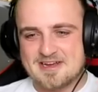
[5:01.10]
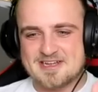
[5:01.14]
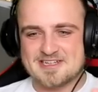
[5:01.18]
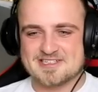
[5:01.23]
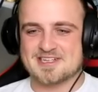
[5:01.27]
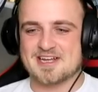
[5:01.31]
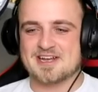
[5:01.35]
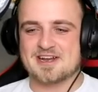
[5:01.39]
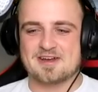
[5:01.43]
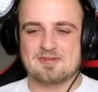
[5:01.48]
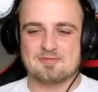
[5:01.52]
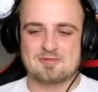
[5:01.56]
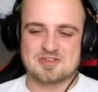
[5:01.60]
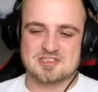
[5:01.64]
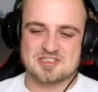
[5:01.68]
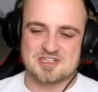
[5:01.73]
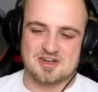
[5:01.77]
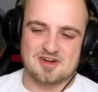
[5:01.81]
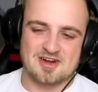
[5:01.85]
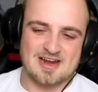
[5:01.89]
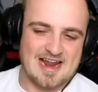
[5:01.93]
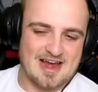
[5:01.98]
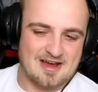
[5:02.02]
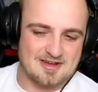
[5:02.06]
We're just gonna we're just
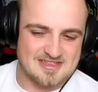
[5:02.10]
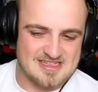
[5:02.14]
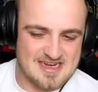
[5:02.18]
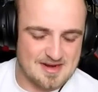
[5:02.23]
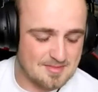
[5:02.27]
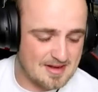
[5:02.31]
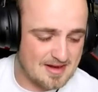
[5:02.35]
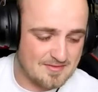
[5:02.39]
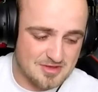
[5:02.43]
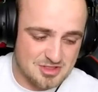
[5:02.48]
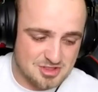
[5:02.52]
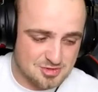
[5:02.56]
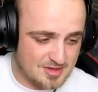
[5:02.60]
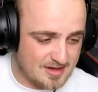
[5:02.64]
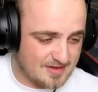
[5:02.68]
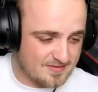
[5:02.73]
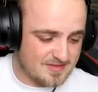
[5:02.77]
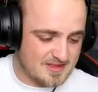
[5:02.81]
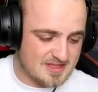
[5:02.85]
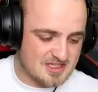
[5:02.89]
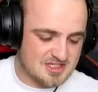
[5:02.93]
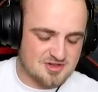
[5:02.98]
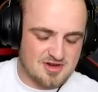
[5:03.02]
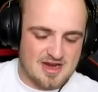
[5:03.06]
gonna allow it today. I'm gonna have a drink
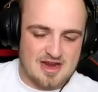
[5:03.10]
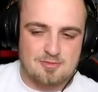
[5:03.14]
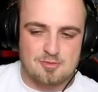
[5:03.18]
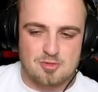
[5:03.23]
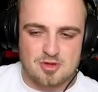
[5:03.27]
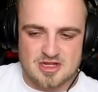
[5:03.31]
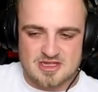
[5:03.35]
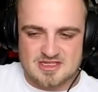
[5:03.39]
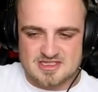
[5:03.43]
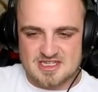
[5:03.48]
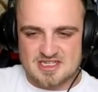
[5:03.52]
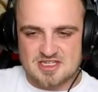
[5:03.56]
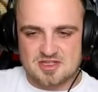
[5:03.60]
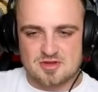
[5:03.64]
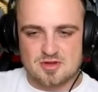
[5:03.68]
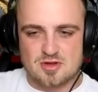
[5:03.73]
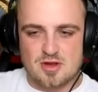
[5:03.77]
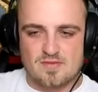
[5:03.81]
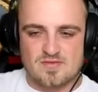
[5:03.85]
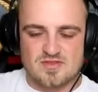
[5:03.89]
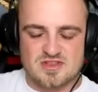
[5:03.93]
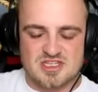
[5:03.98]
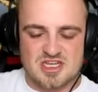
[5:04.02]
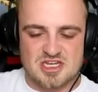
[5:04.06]
for this crate. We'll continue the
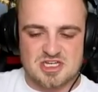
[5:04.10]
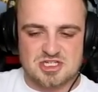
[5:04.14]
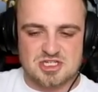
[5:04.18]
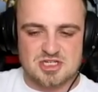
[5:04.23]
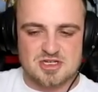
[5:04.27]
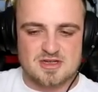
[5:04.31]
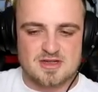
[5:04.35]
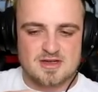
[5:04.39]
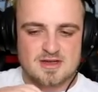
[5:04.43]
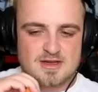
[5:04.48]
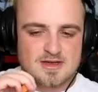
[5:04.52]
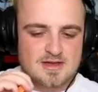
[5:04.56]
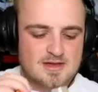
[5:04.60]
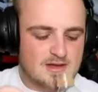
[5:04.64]
conversation.